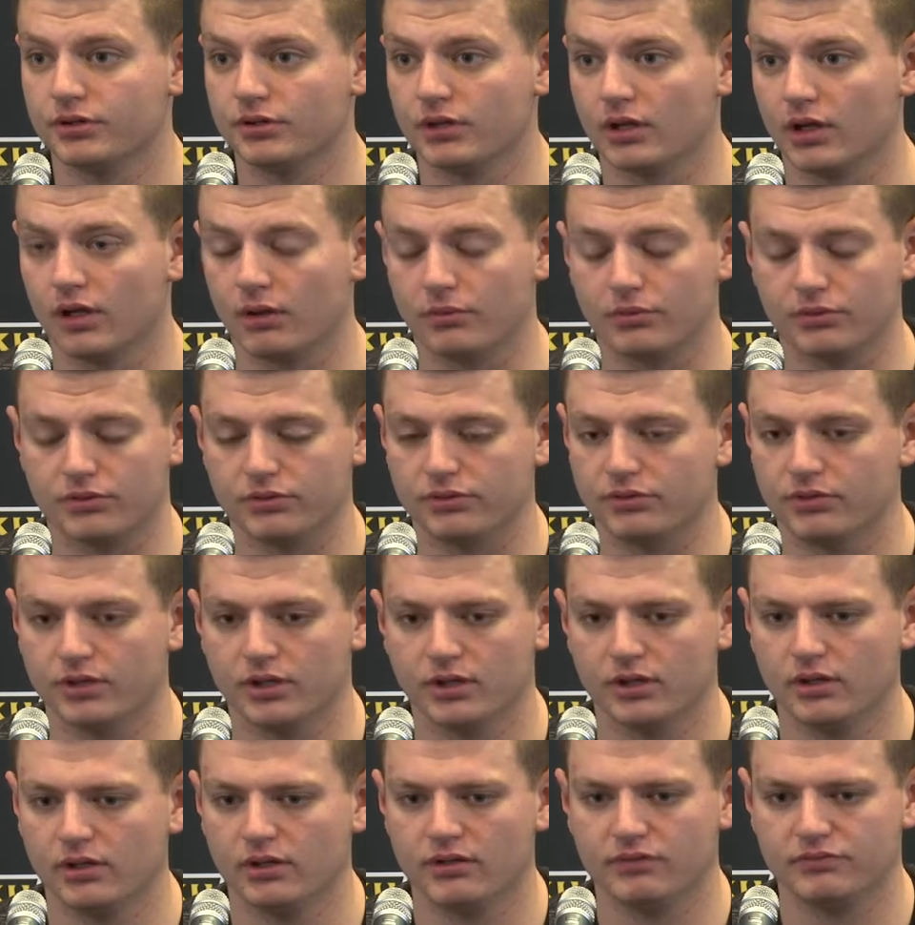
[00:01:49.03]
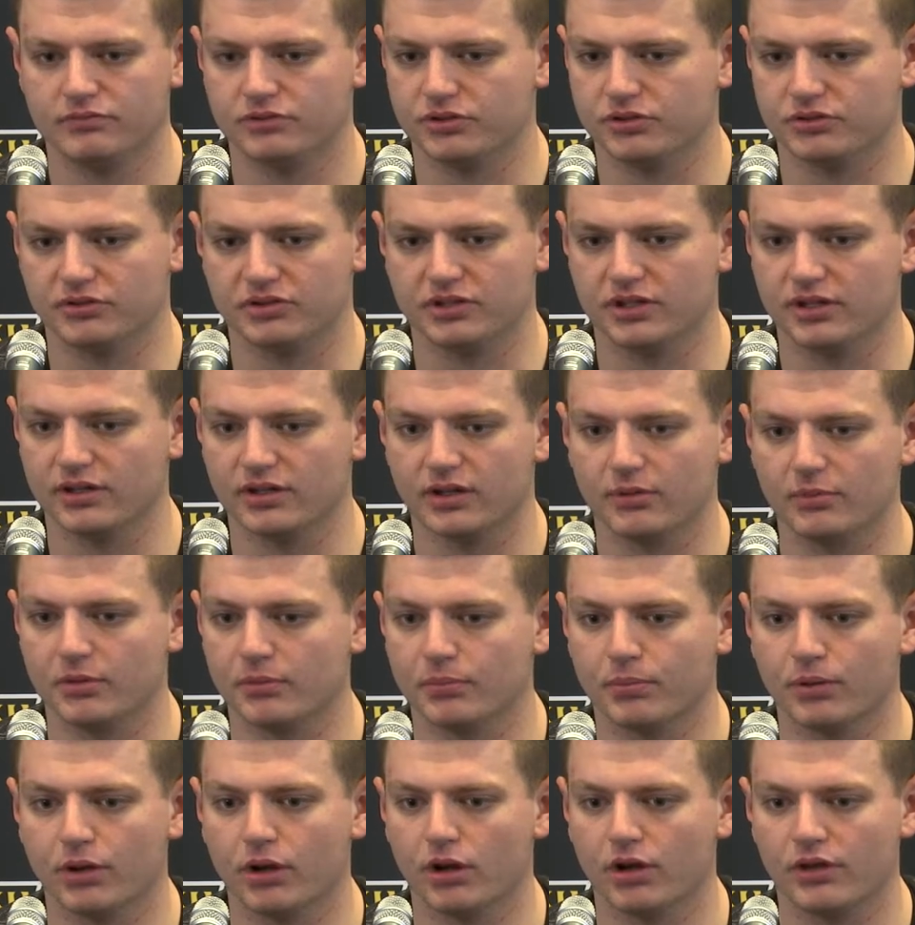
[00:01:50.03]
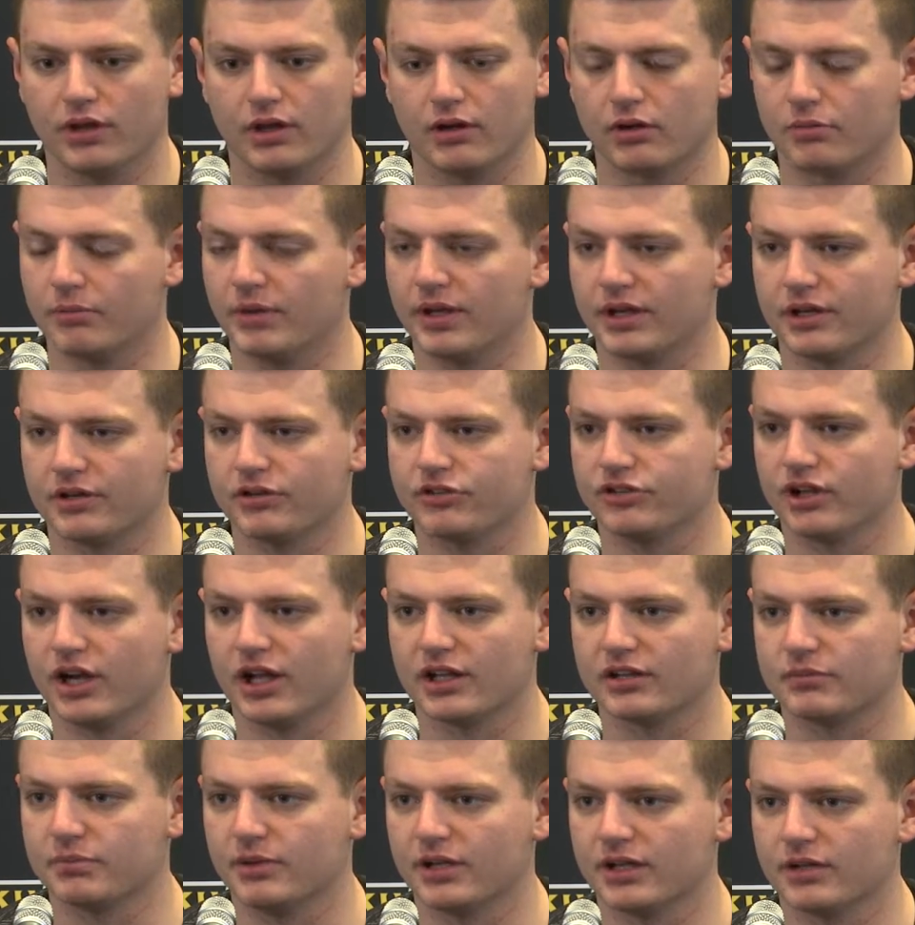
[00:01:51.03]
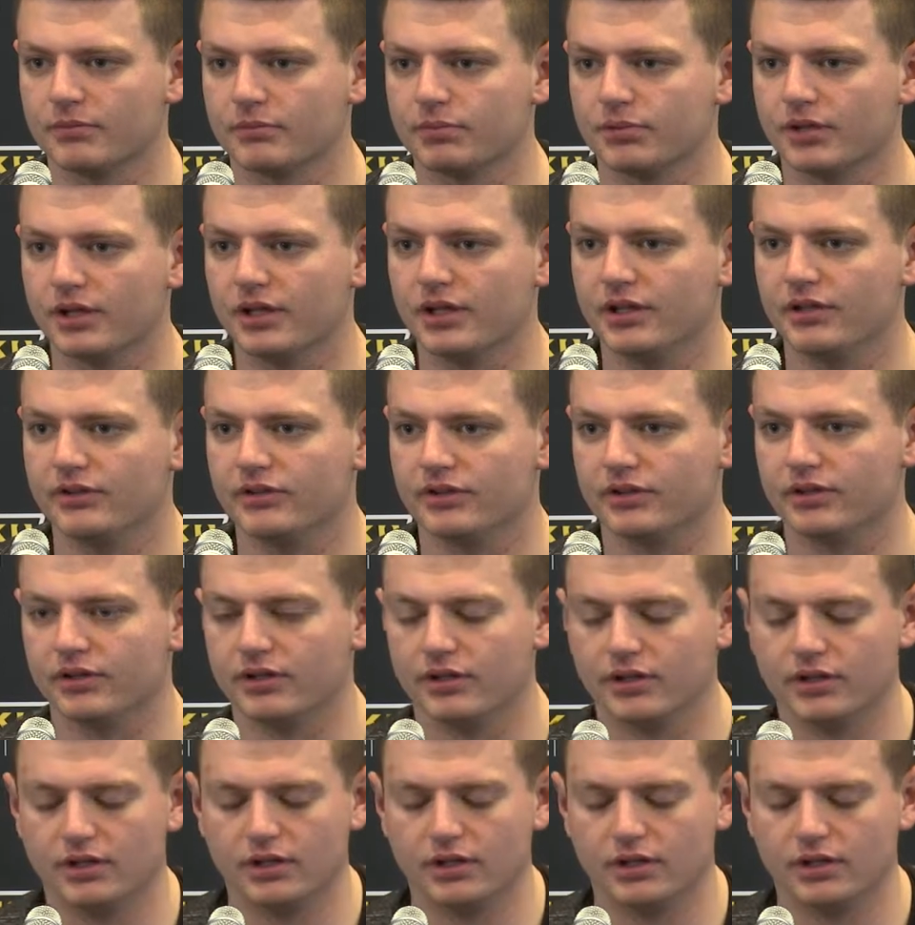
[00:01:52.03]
I was just getting them the ball, and they were making shots, making plays, and